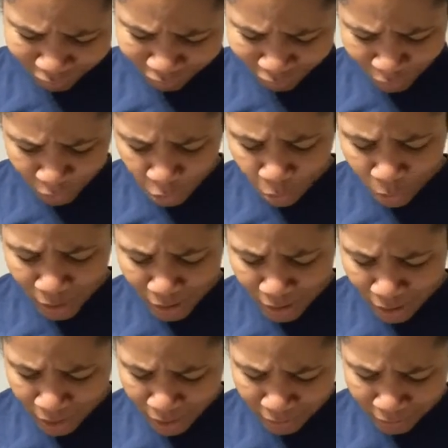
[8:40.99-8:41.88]
$20,
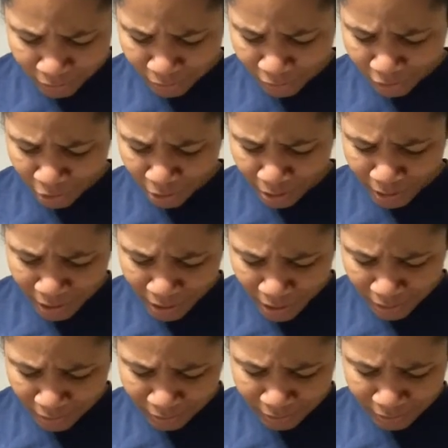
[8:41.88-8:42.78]

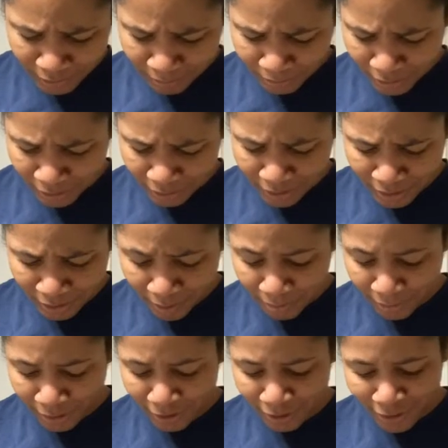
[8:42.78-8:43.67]
$30, something like that.
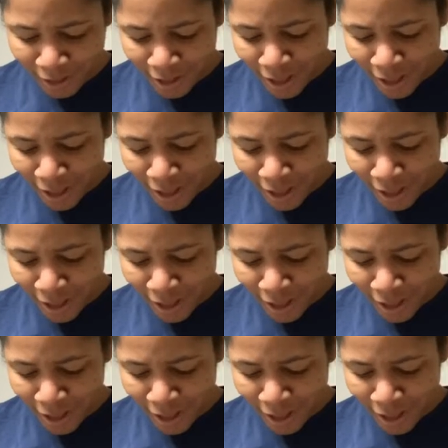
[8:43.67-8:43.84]
But